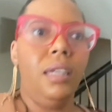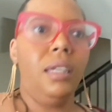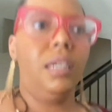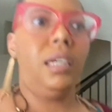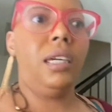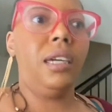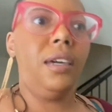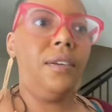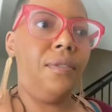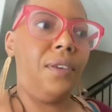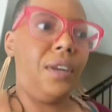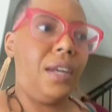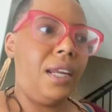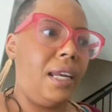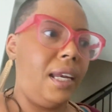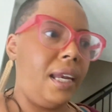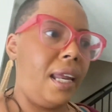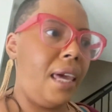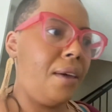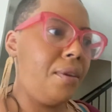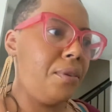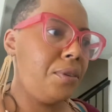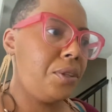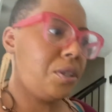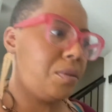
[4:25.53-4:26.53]
give an
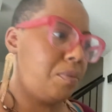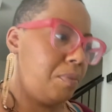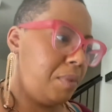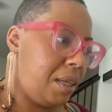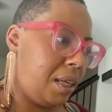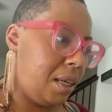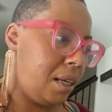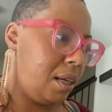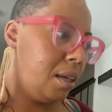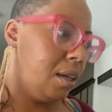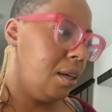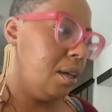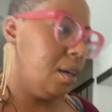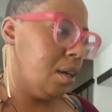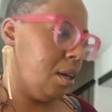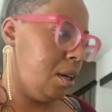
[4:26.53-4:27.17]
announcement